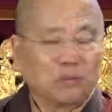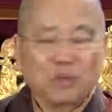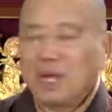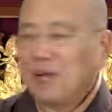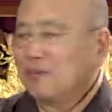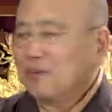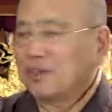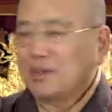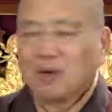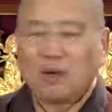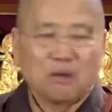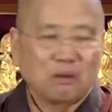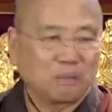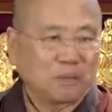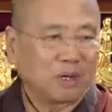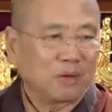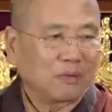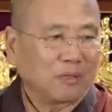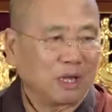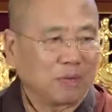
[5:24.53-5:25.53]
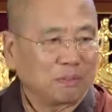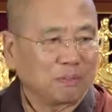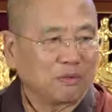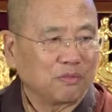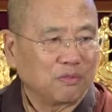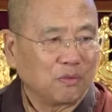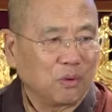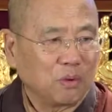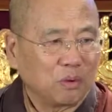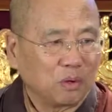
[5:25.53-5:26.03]
We haven't talked about that
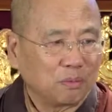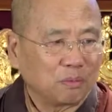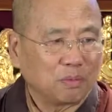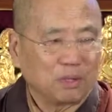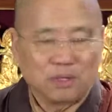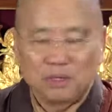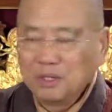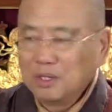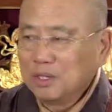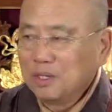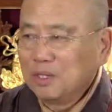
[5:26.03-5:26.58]
before, but